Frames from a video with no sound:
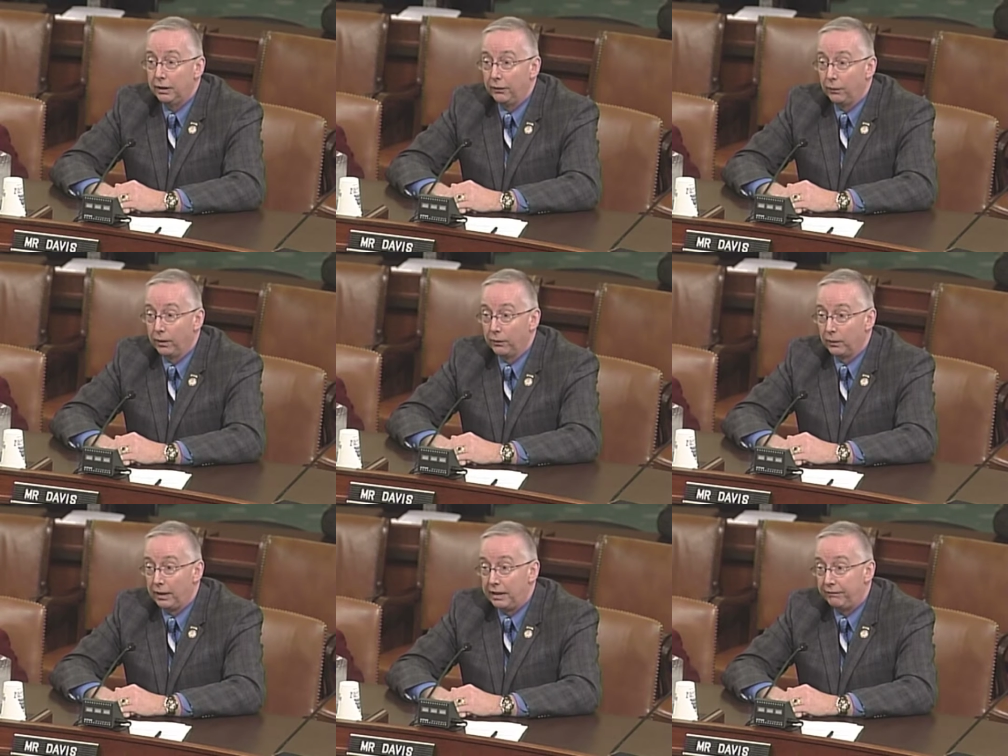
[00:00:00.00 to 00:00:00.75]
Uh, there
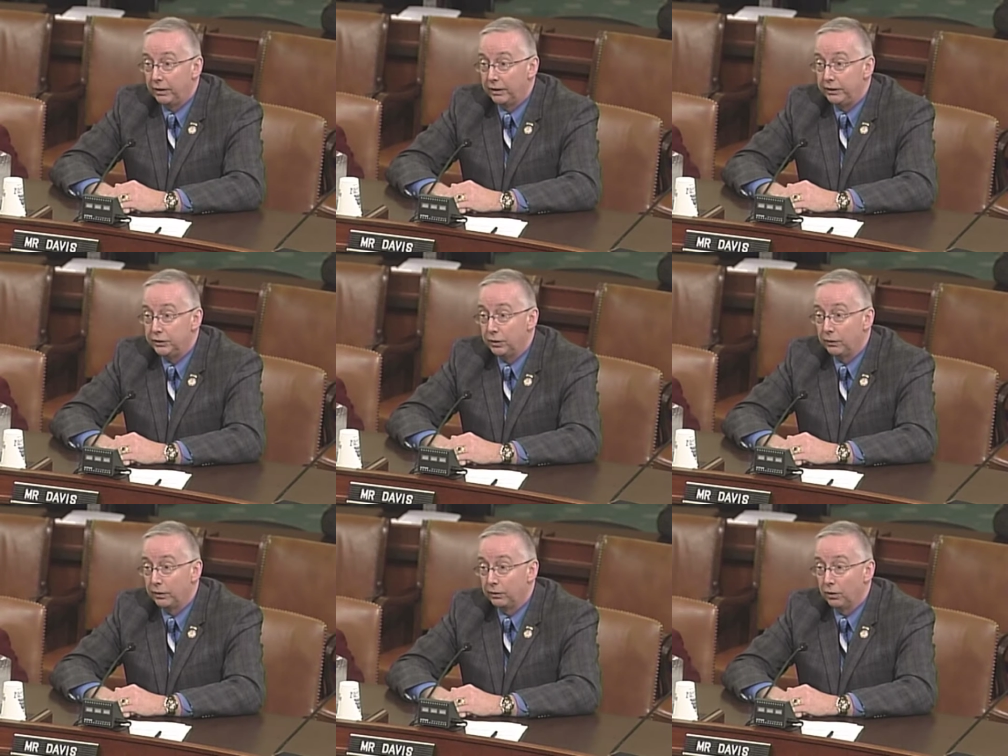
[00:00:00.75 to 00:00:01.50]
are other
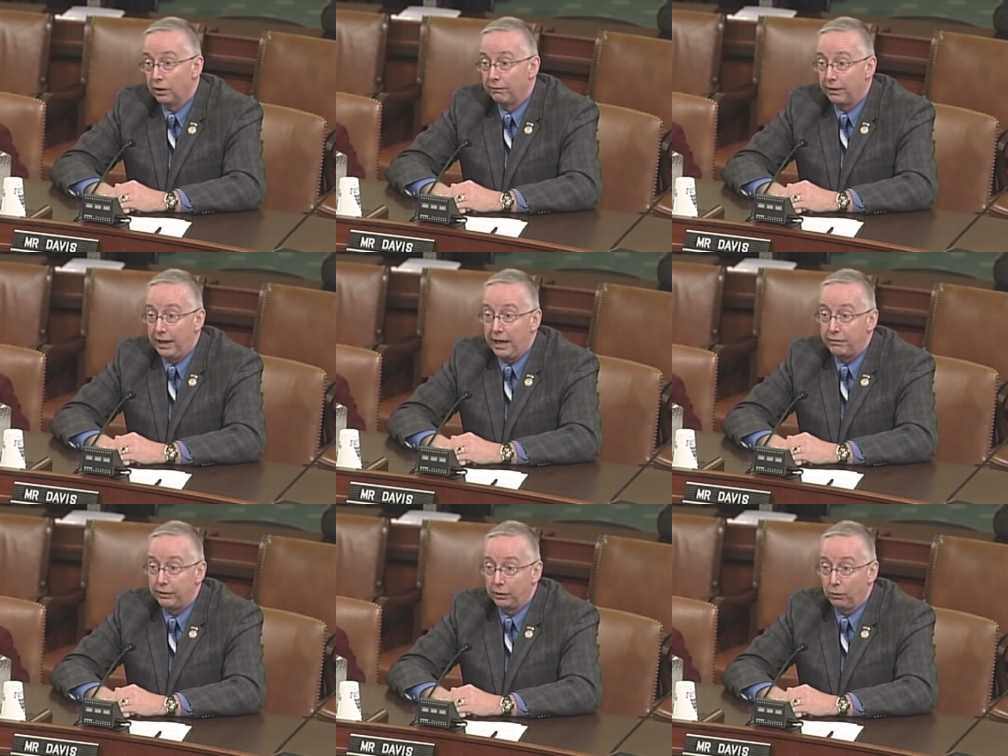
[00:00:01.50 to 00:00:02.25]
liabilities that are incurred, and by
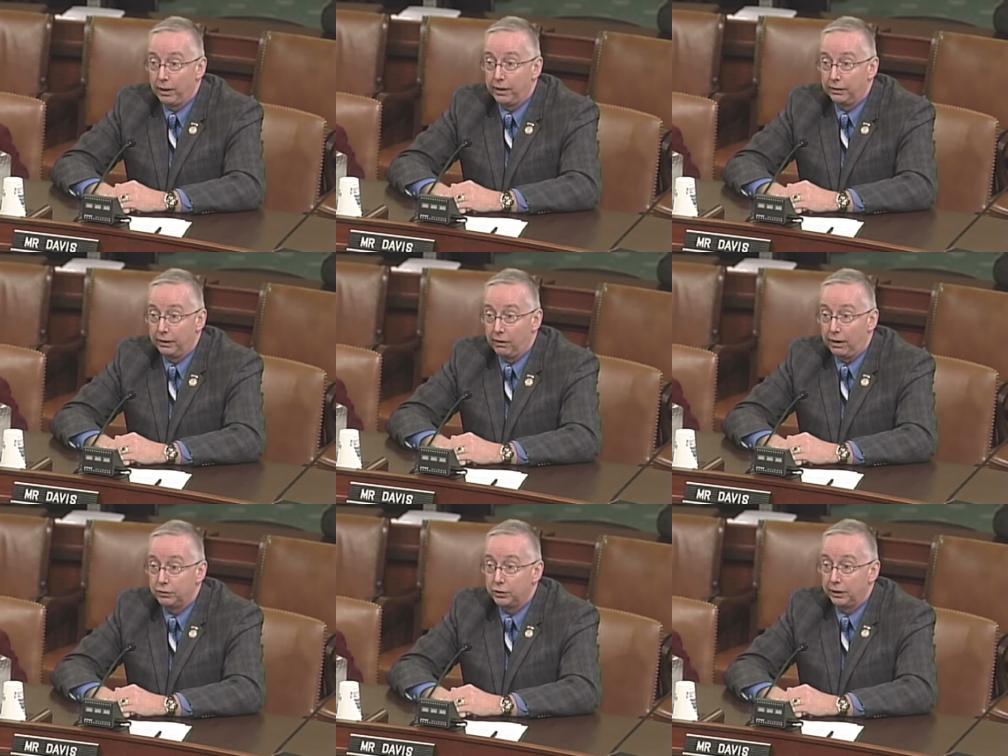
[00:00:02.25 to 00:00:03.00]
having the credit
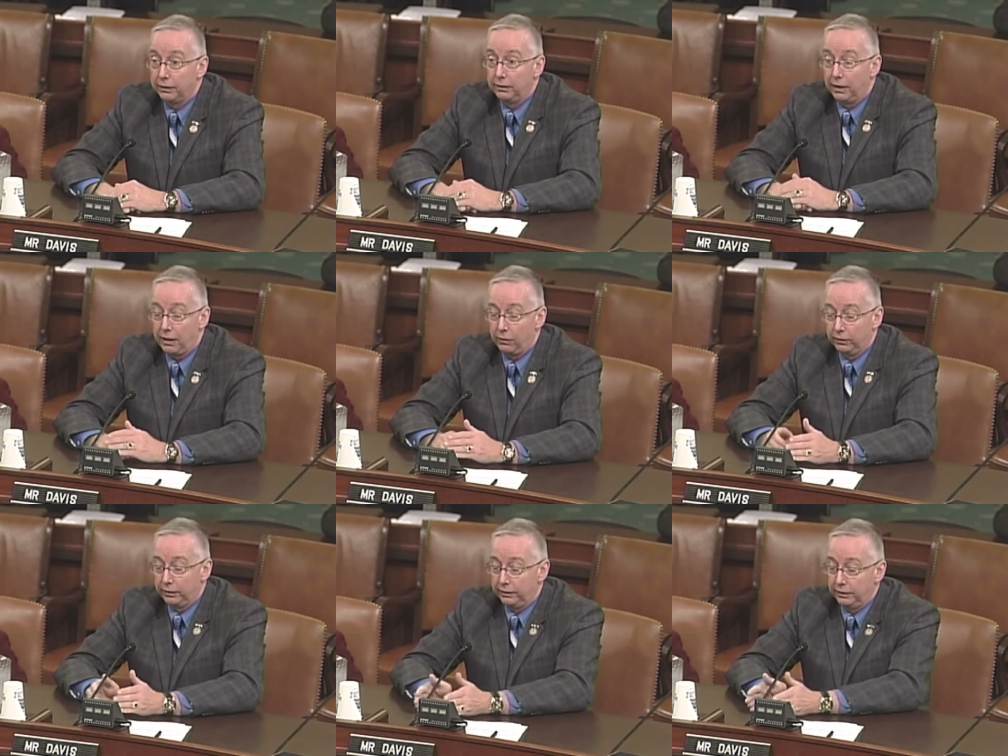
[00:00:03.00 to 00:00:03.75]
can offset
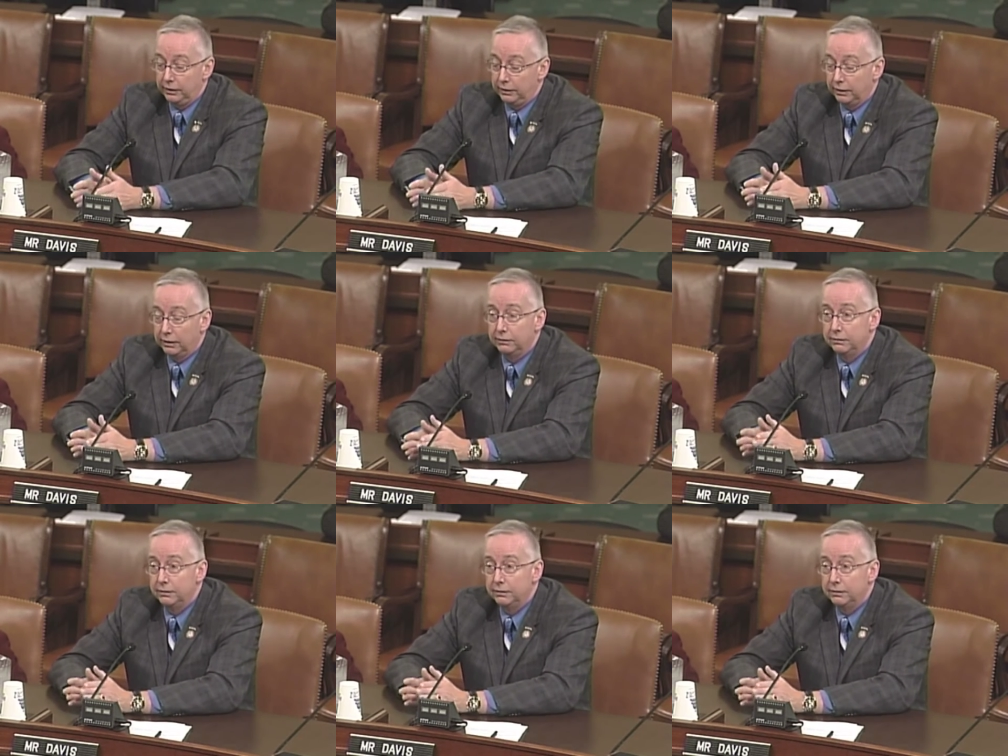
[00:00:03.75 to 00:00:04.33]
not only the,